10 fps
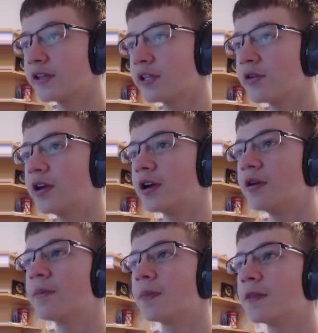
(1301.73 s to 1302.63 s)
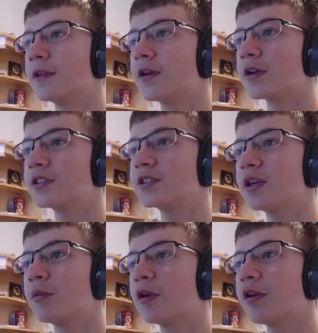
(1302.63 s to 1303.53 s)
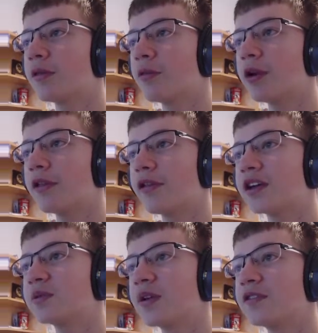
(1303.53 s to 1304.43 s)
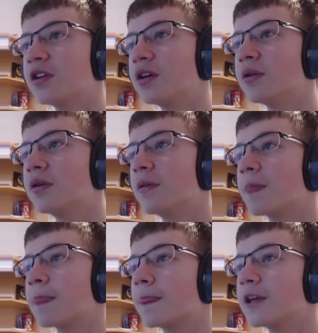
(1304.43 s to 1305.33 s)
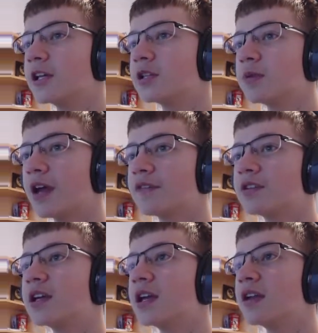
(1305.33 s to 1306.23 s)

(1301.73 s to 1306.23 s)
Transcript: you're here, you can see one of the things we have to do is we have to get